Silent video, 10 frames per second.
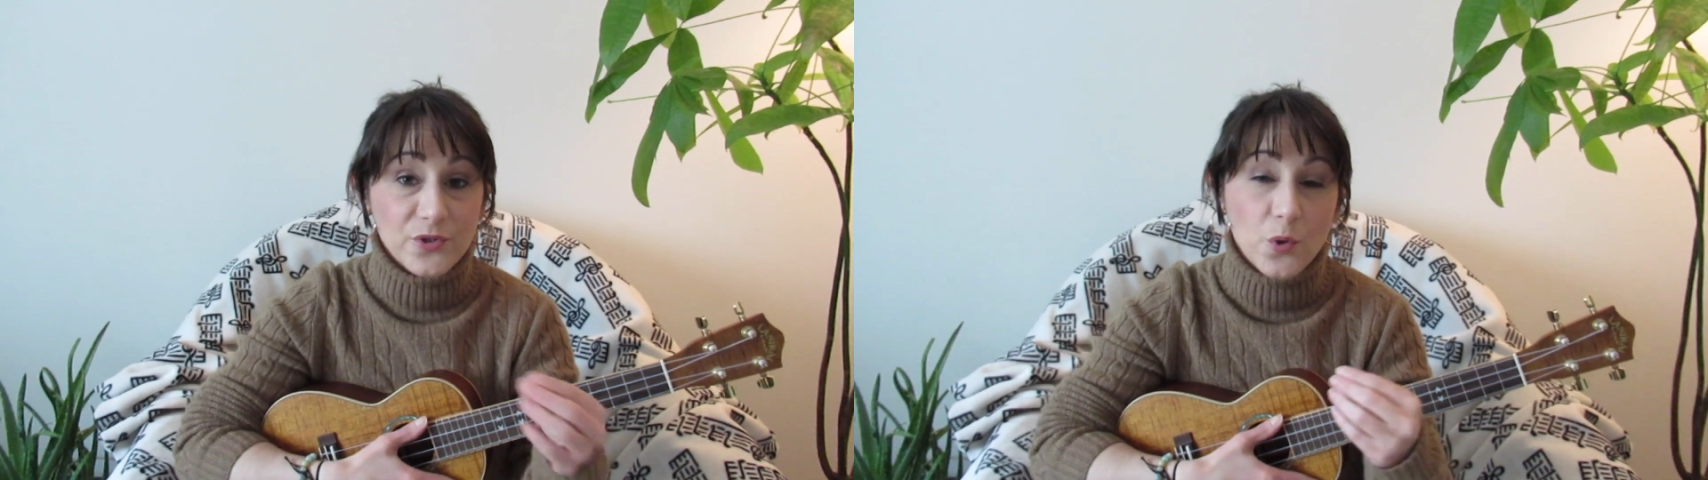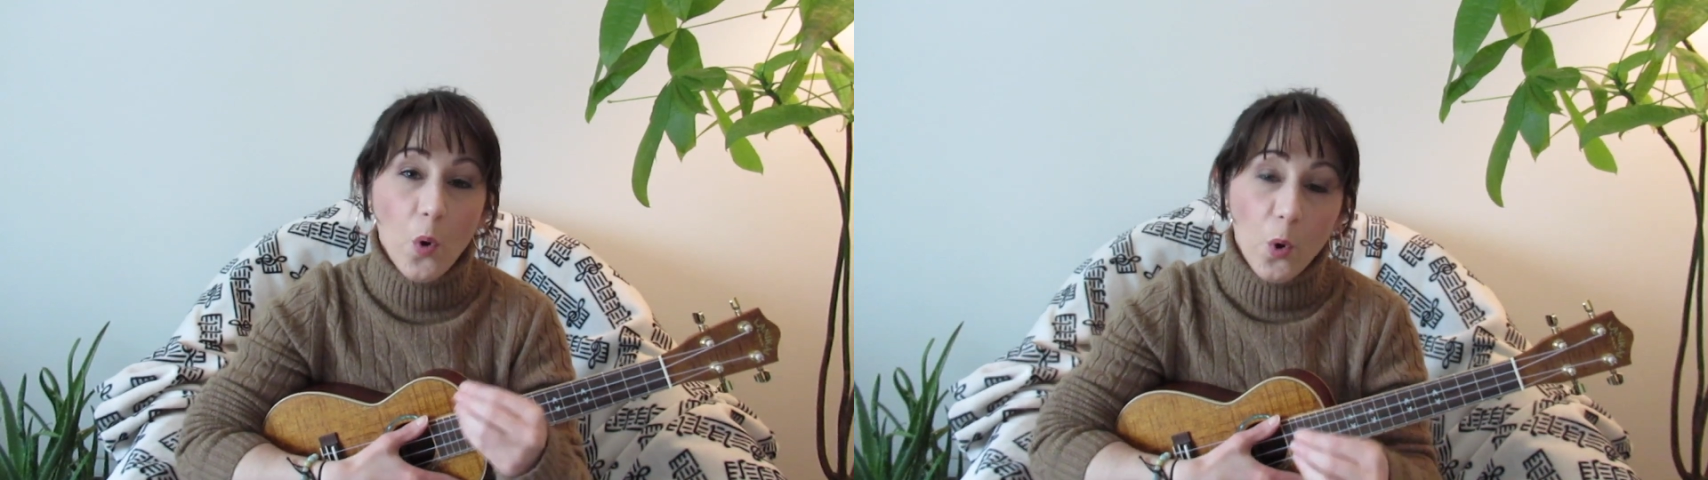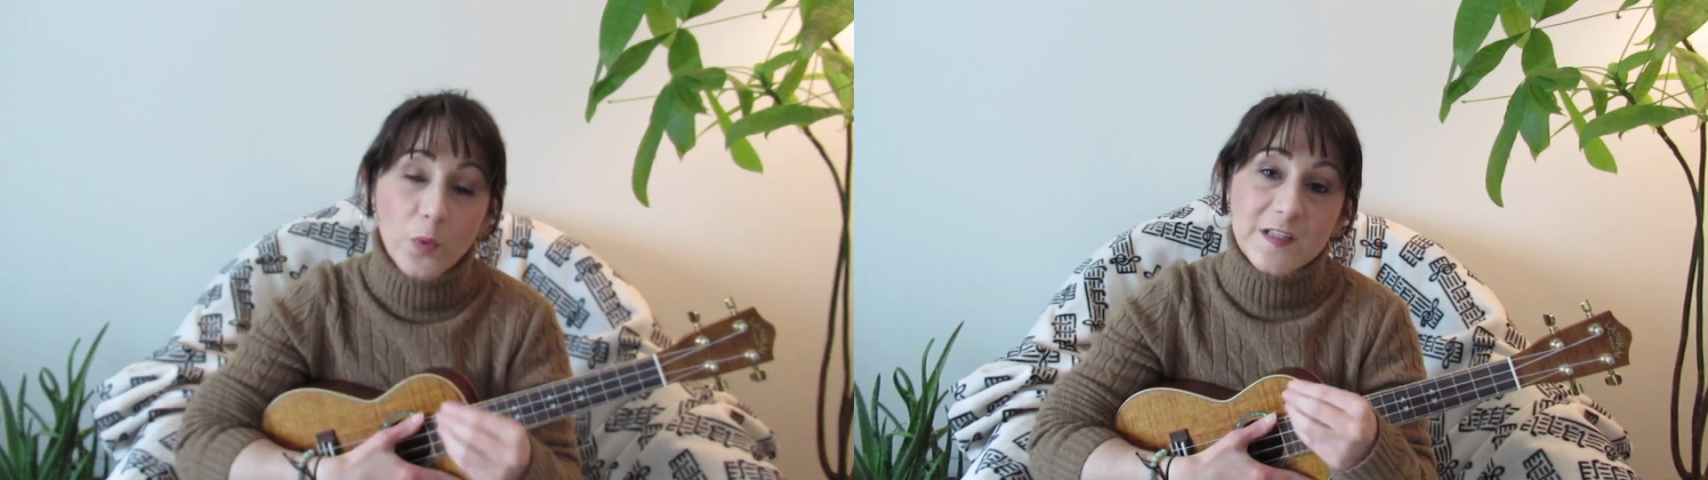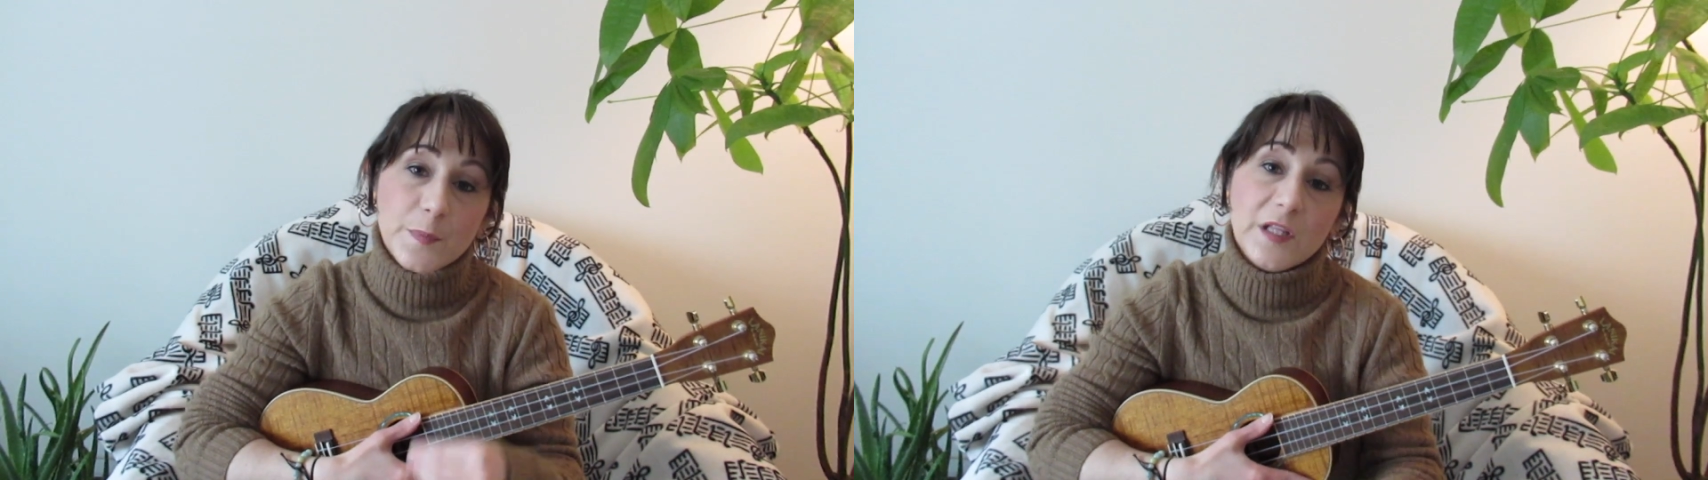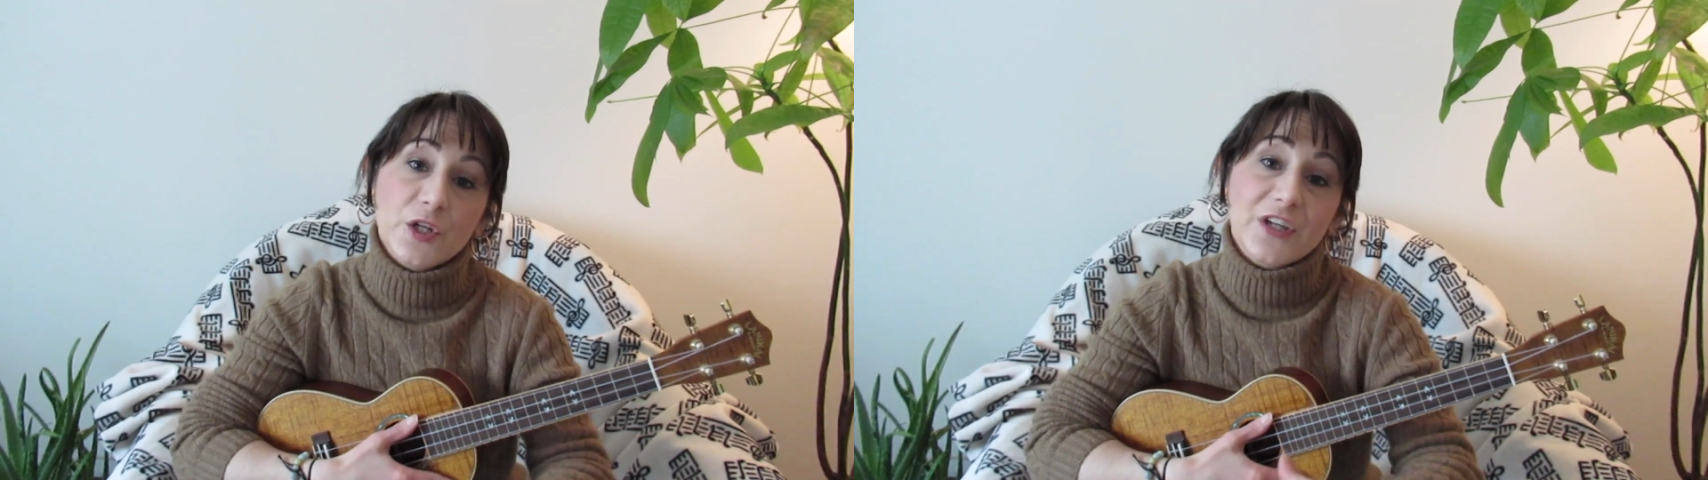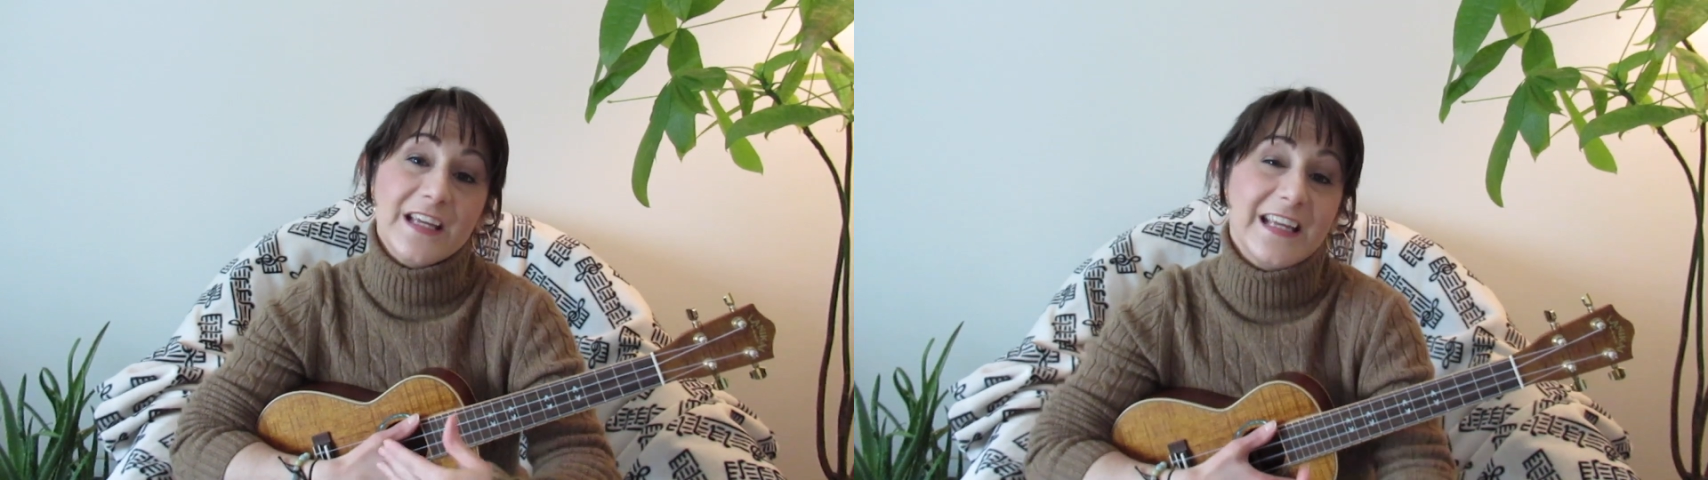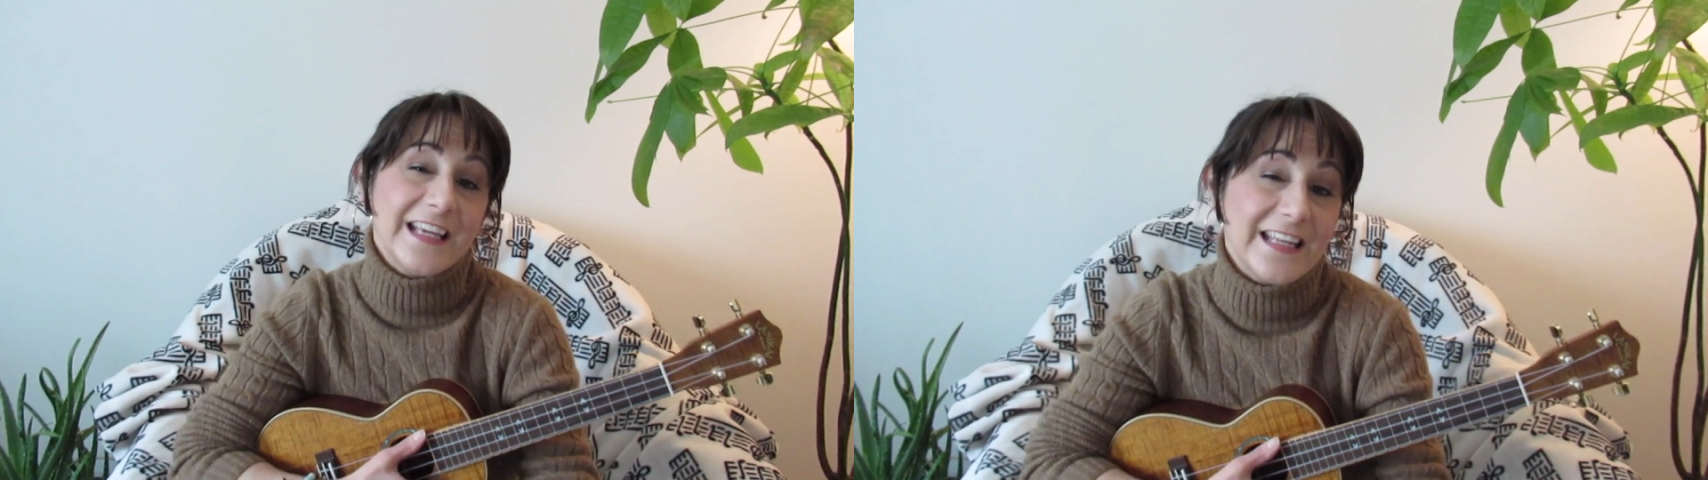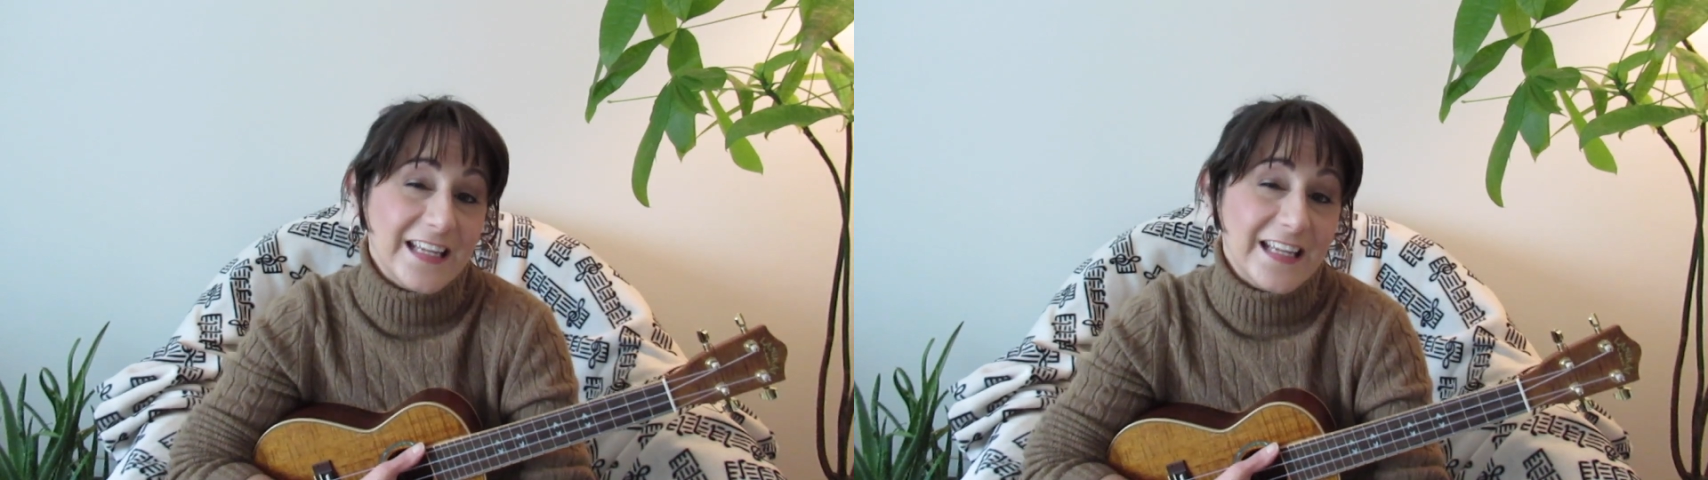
So always be looking in